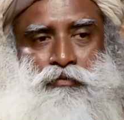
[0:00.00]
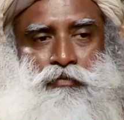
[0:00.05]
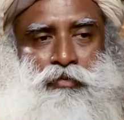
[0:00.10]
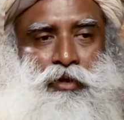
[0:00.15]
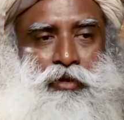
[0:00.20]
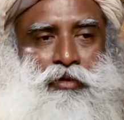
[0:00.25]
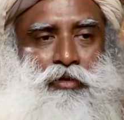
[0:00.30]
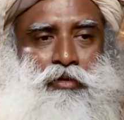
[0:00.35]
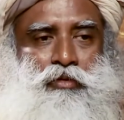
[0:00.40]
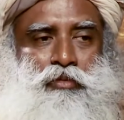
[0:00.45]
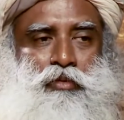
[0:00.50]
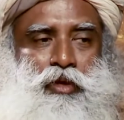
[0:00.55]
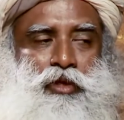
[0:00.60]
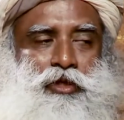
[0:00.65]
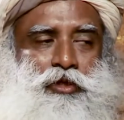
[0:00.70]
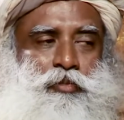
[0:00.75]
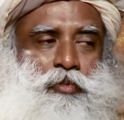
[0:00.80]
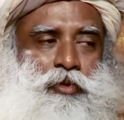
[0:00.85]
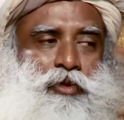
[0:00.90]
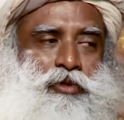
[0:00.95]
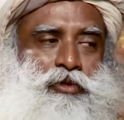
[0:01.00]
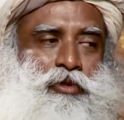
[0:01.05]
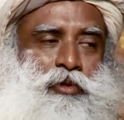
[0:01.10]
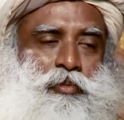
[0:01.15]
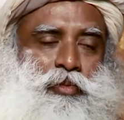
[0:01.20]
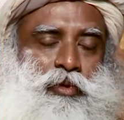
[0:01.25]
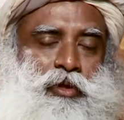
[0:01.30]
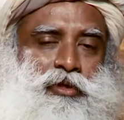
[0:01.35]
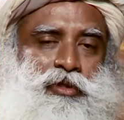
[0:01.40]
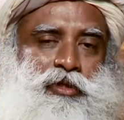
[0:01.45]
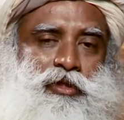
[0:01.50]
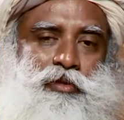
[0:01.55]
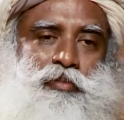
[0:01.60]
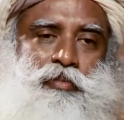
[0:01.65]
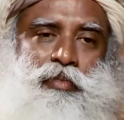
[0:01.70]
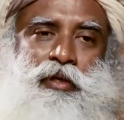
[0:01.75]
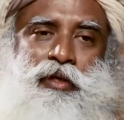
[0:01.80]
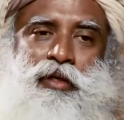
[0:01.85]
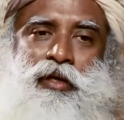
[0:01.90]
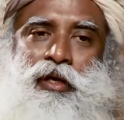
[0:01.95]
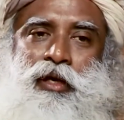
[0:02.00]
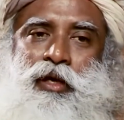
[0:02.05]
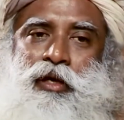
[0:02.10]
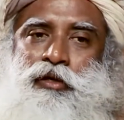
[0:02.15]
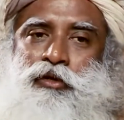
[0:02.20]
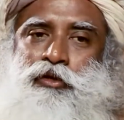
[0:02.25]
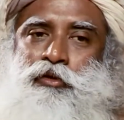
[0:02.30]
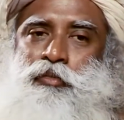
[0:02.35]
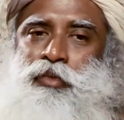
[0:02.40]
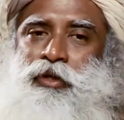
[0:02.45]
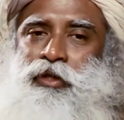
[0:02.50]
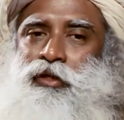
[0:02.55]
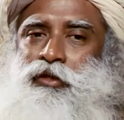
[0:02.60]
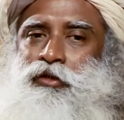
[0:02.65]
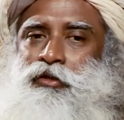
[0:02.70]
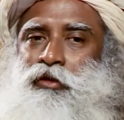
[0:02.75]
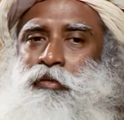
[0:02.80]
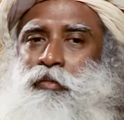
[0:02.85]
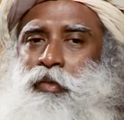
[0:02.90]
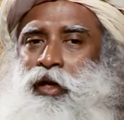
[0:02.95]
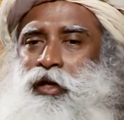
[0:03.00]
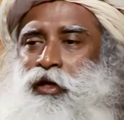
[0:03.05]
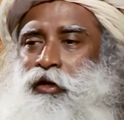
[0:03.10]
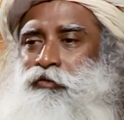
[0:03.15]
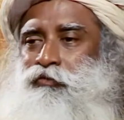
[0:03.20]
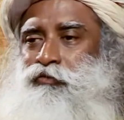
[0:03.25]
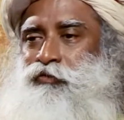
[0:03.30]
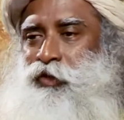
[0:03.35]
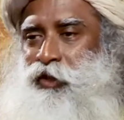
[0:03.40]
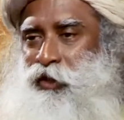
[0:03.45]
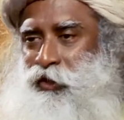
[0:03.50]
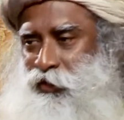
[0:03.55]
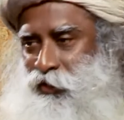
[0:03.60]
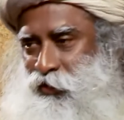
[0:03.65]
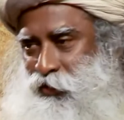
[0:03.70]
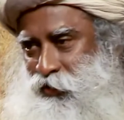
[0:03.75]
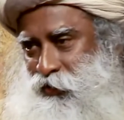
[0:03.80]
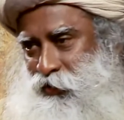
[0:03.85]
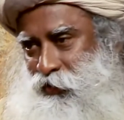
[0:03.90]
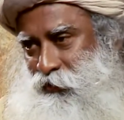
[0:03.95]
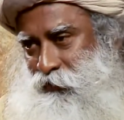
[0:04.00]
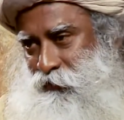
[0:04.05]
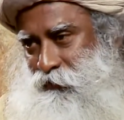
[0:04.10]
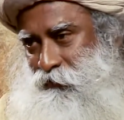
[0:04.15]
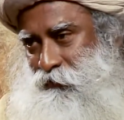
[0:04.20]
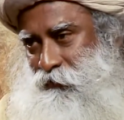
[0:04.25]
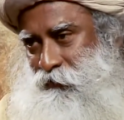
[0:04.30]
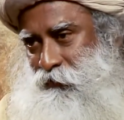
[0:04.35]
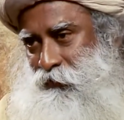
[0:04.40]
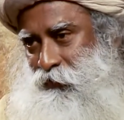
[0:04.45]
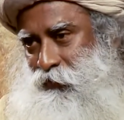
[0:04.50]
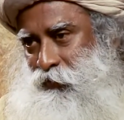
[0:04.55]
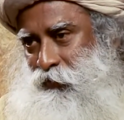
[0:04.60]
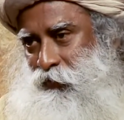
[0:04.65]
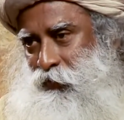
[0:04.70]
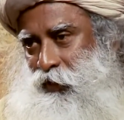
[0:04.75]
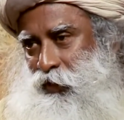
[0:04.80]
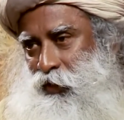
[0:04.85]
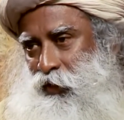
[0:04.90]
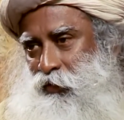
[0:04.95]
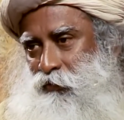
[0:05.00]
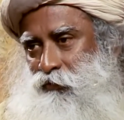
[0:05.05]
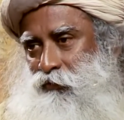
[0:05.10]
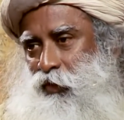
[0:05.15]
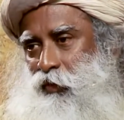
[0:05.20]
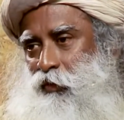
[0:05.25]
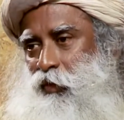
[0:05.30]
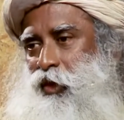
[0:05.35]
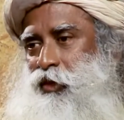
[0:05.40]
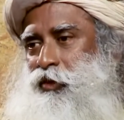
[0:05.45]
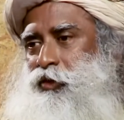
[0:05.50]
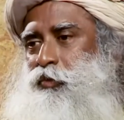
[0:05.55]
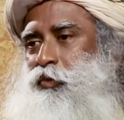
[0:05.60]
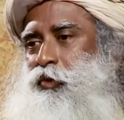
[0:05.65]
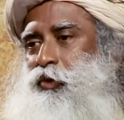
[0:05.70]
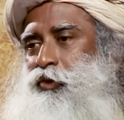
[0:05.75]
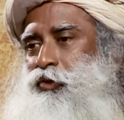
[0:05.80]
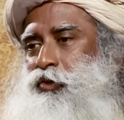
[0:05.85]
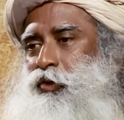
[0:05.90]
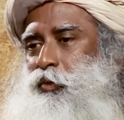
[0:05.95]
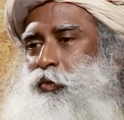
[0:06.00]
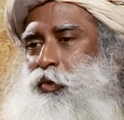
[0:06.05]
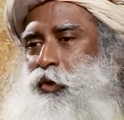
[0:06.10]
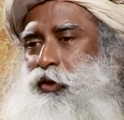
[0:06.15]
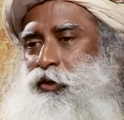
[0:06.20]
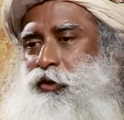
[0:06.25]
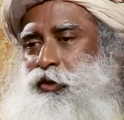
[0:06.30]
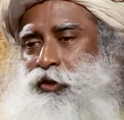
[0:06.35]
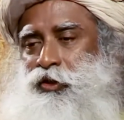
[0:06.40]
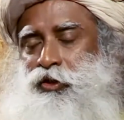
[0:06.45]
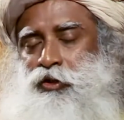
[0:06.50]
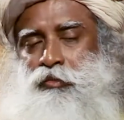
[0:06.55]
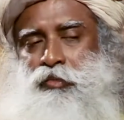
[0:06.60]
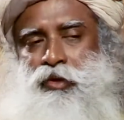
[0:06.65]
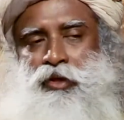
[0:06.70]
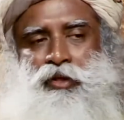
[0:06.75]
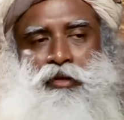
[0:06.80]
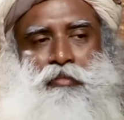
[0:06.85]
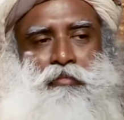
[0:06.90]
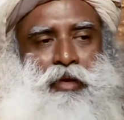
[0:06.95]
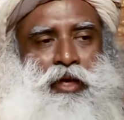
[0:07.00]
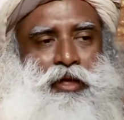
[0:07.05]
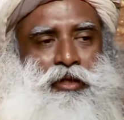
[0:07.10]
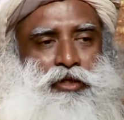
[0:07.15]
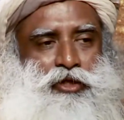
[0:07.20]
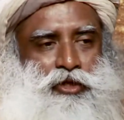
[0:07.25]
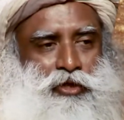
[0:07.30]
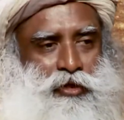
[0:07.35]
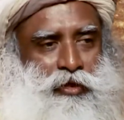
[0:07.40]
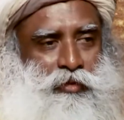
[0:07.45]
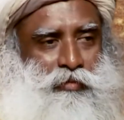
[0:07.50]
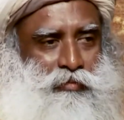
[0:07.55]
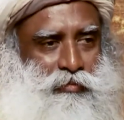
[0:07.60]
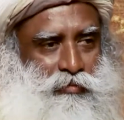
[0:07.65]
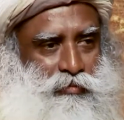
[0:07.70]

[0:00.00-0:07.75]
We don't want spiritual process to be the domain of freaks. We want spiritual process to be the mainstream.